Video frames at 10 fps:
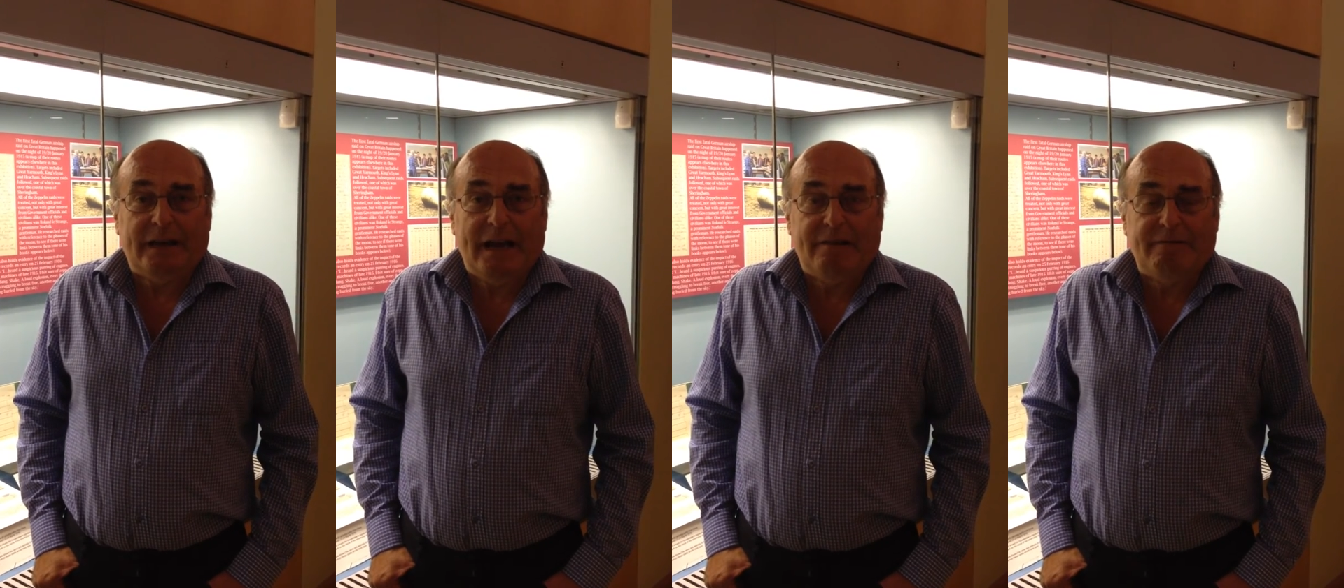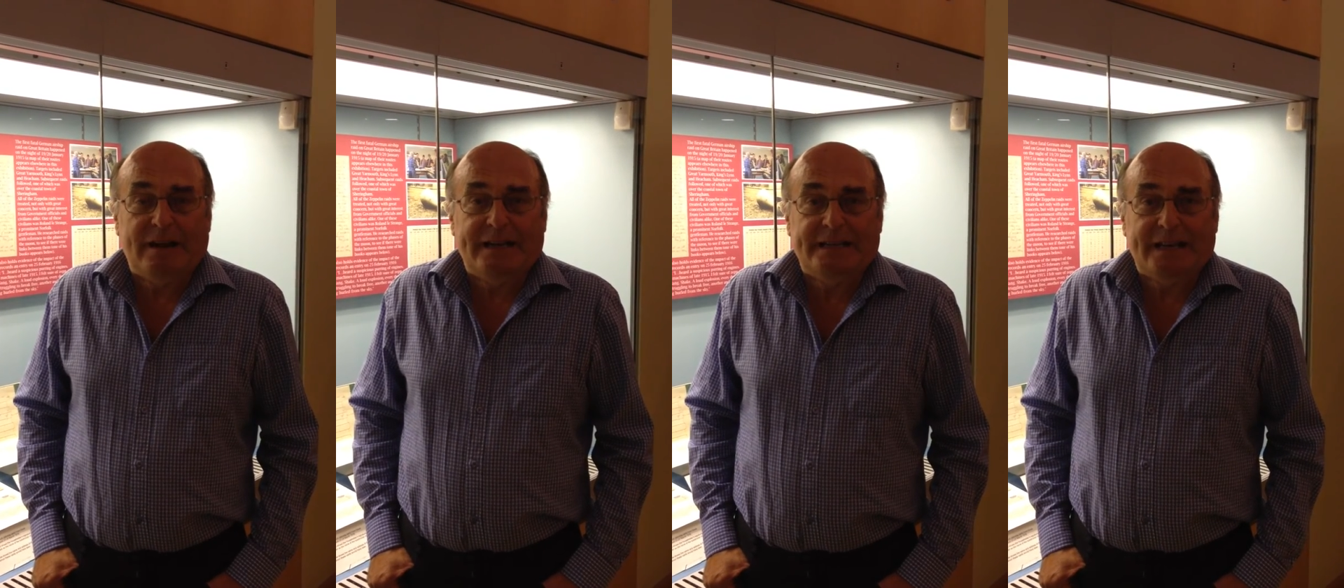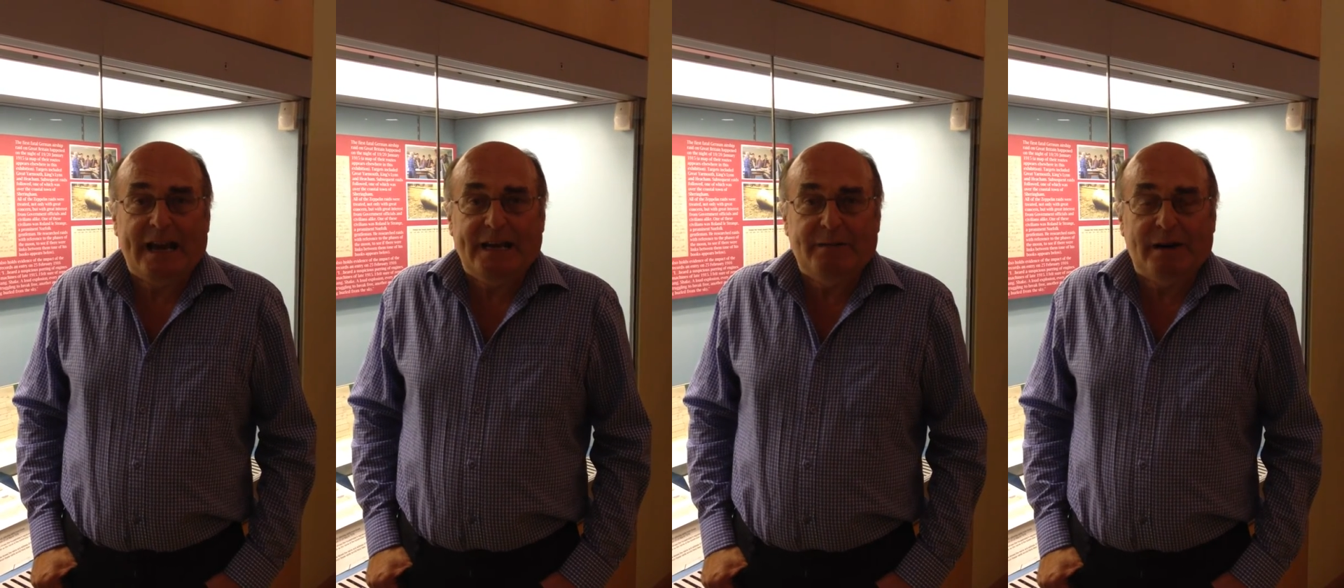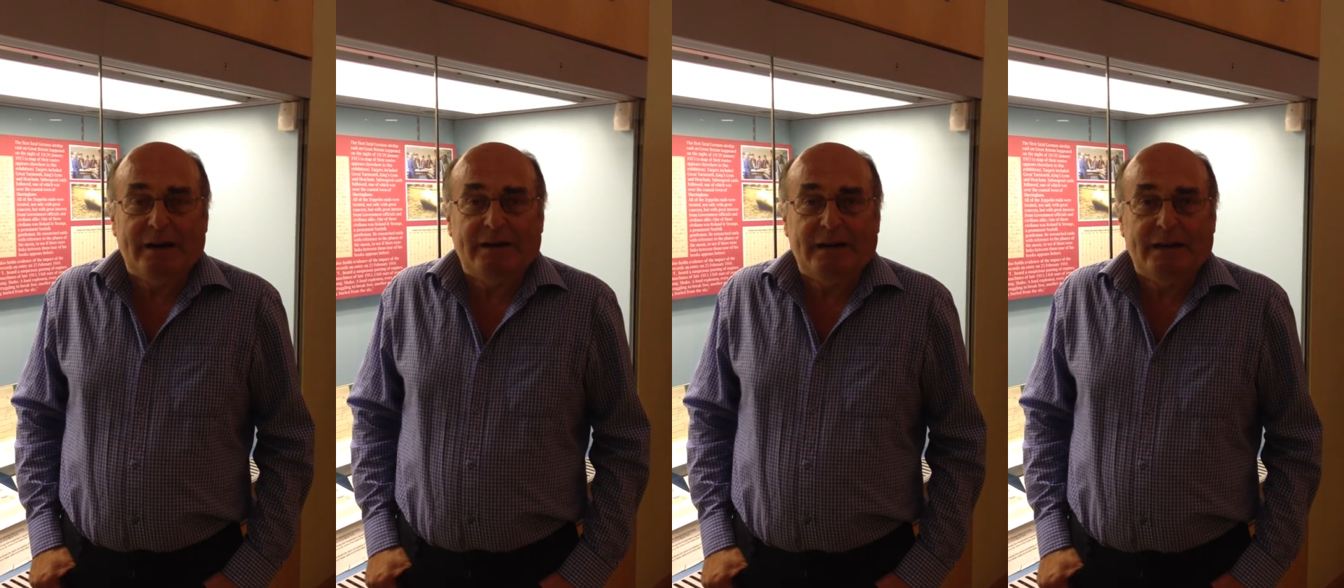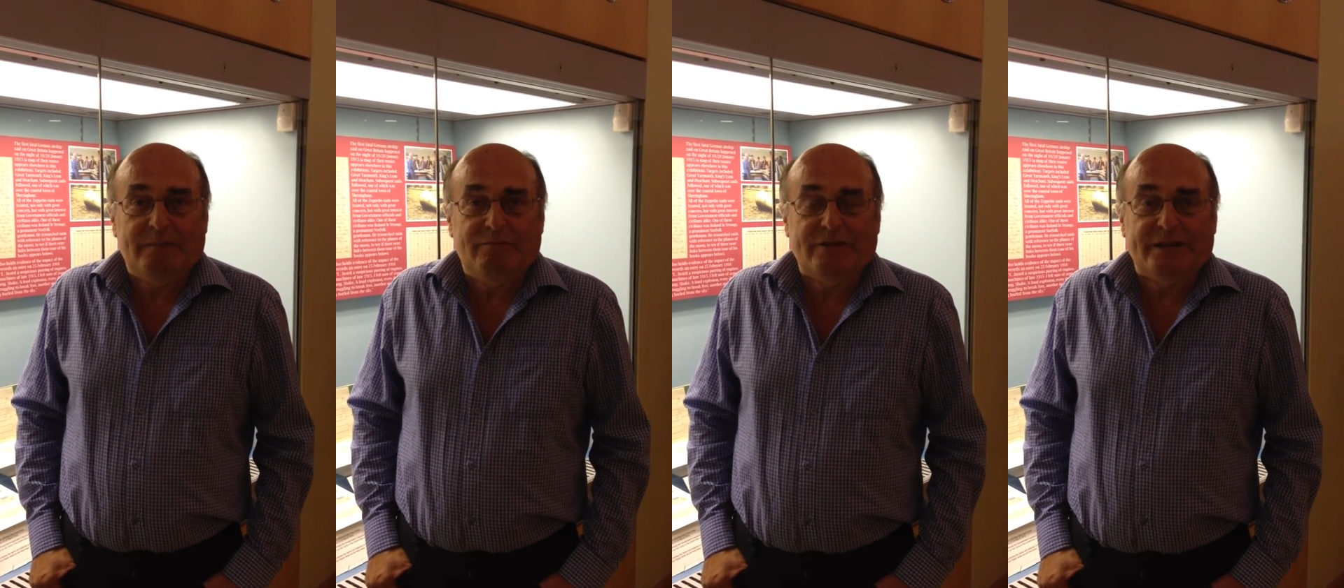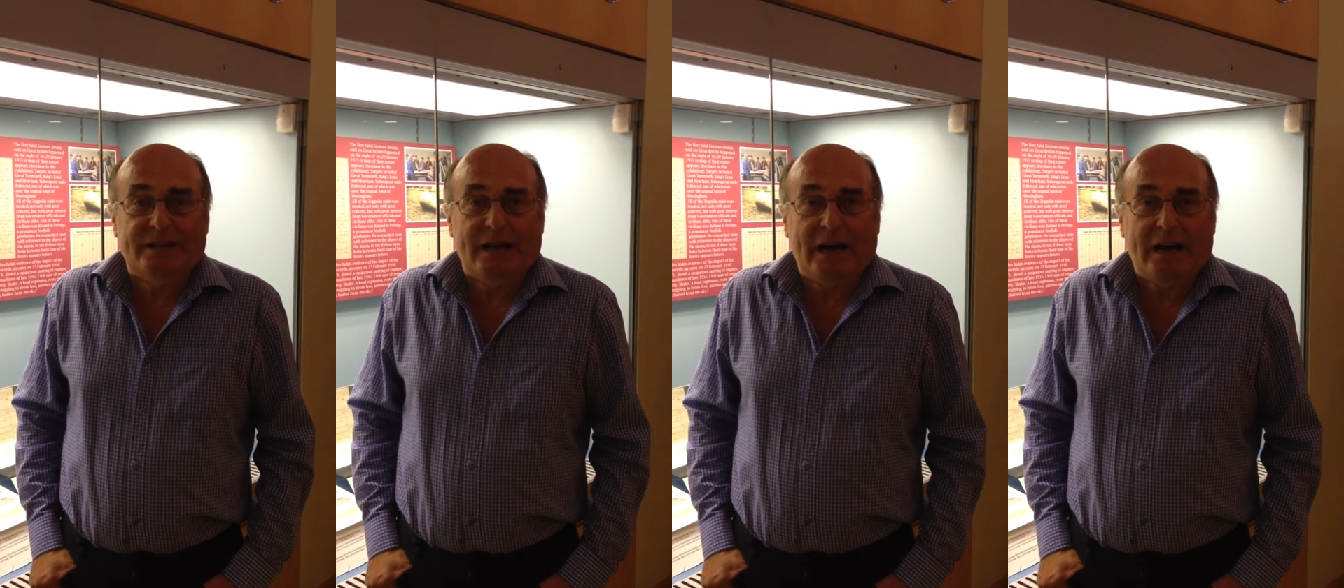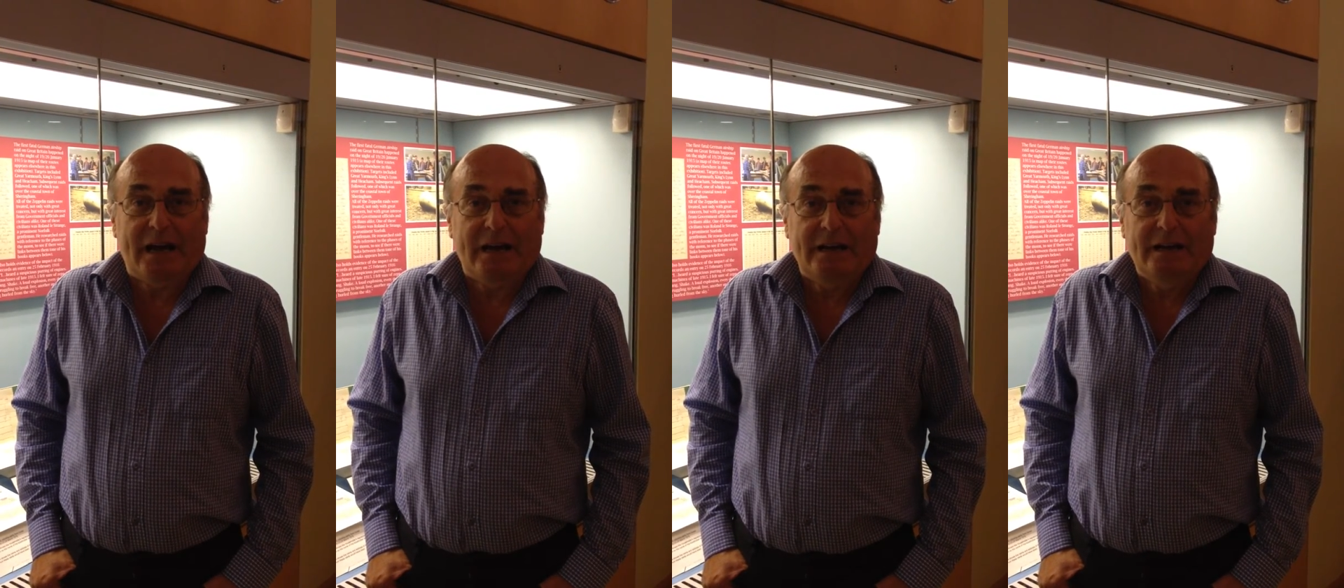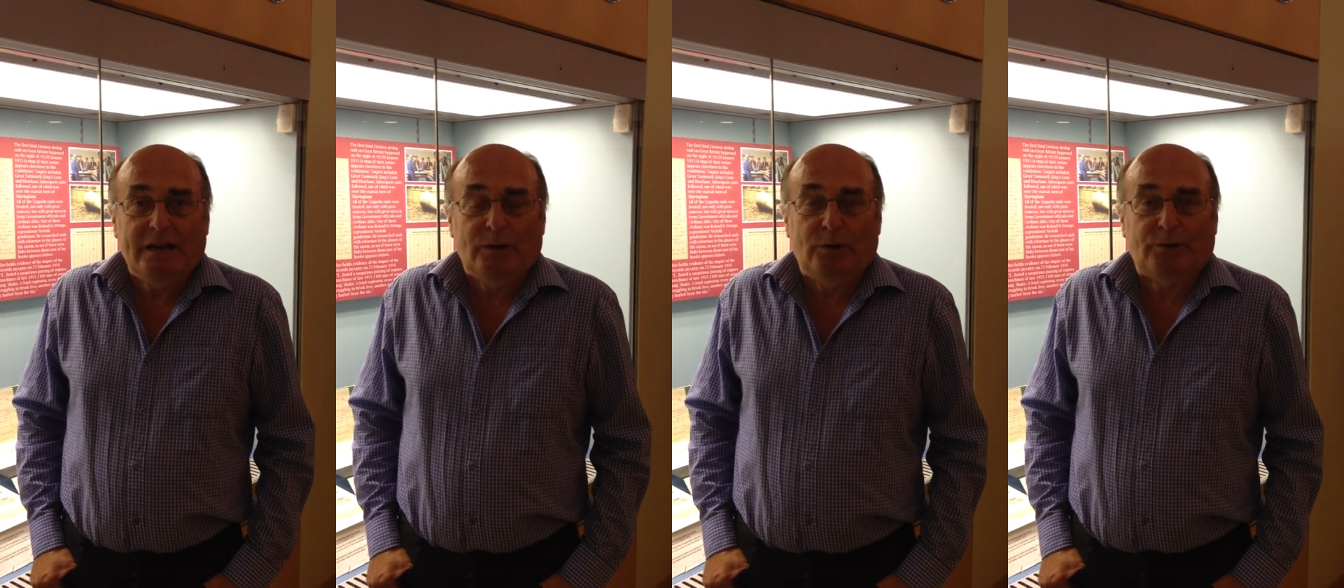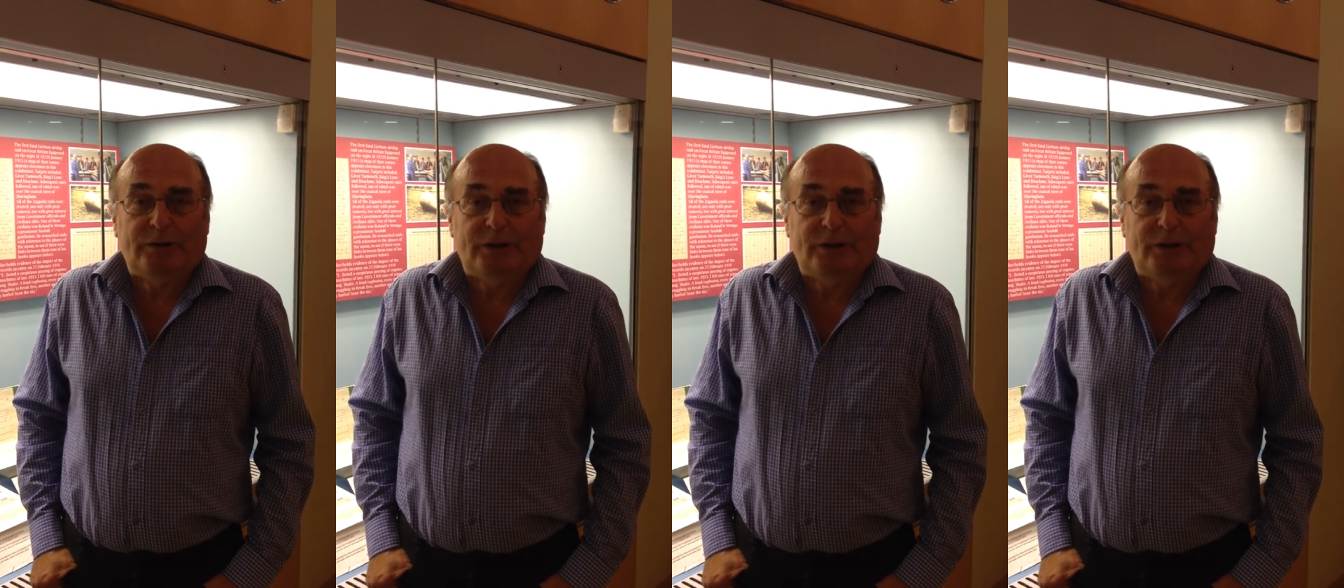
air raid anywhere in Britain that caused